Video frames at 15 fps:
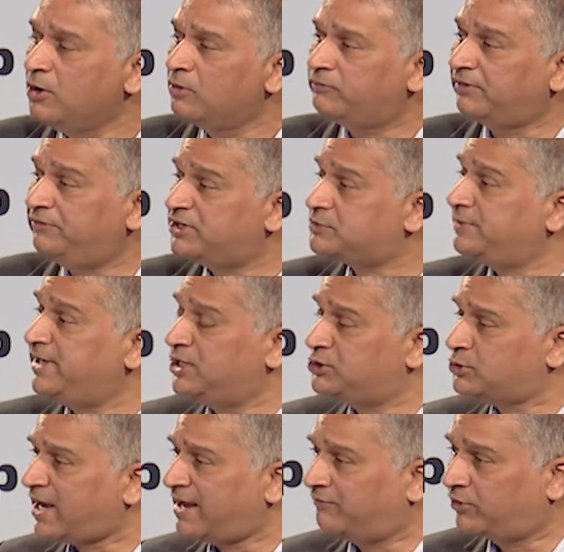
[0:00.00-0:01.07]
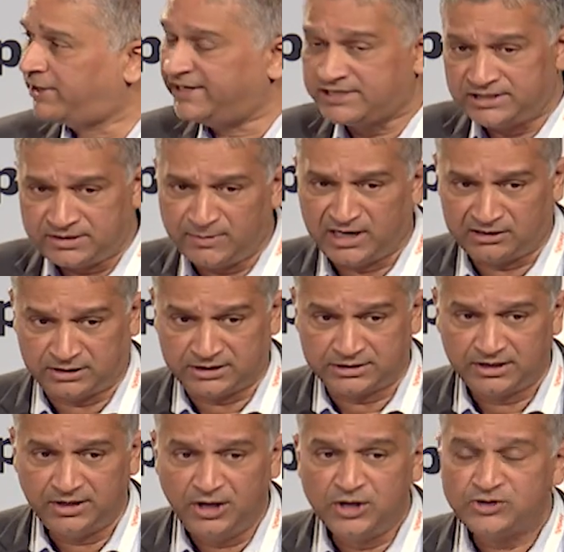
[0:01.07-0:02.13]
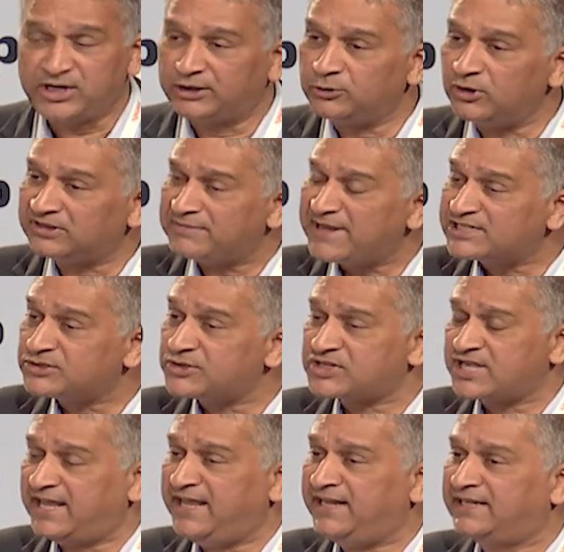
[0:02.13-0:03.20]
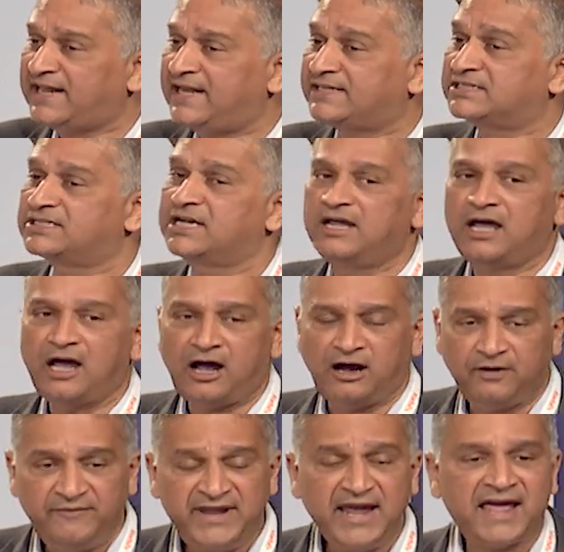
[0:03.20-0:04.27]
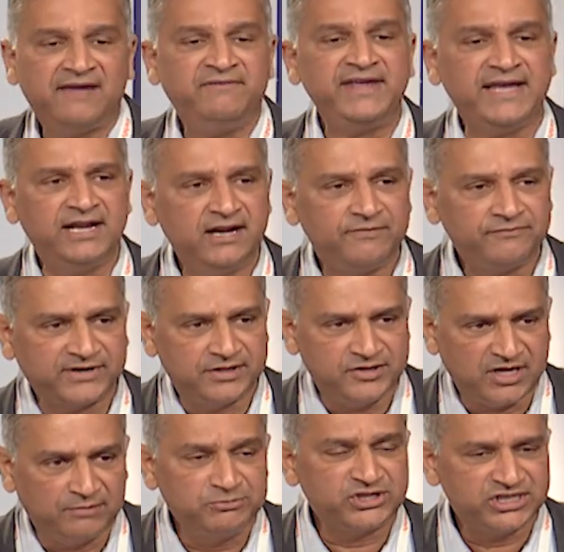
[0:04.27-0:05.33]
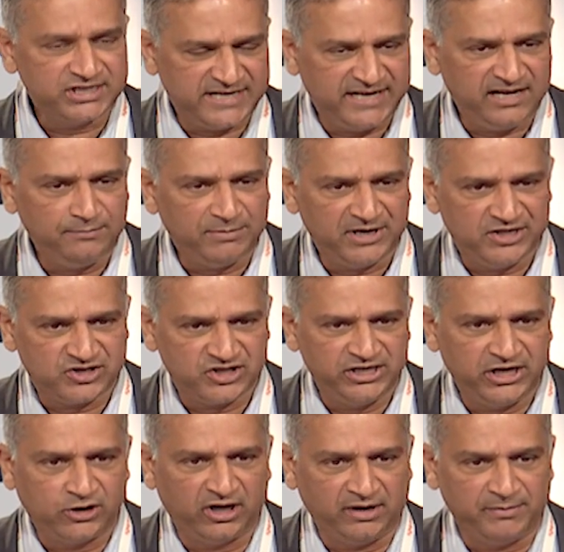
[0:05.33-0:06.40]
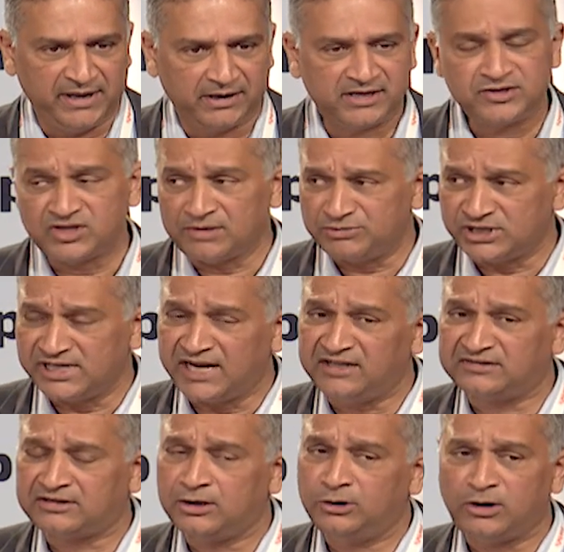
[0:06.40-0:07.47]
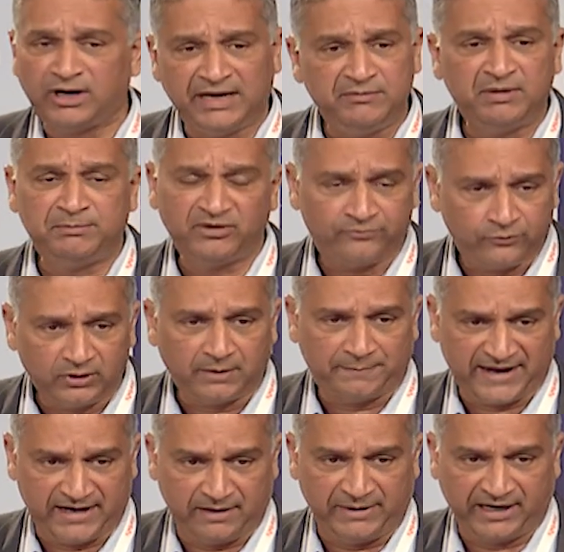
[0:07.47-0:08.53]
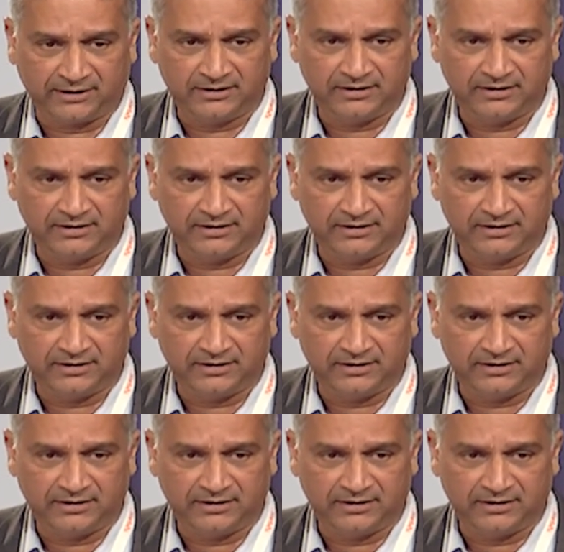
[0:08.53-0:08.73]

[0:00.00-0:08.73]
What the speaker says: for which we need to have greater demand. So it goes back to saying that, are we having enough consumption taking place in the economy? Consumption has slowed down even before the pandemic.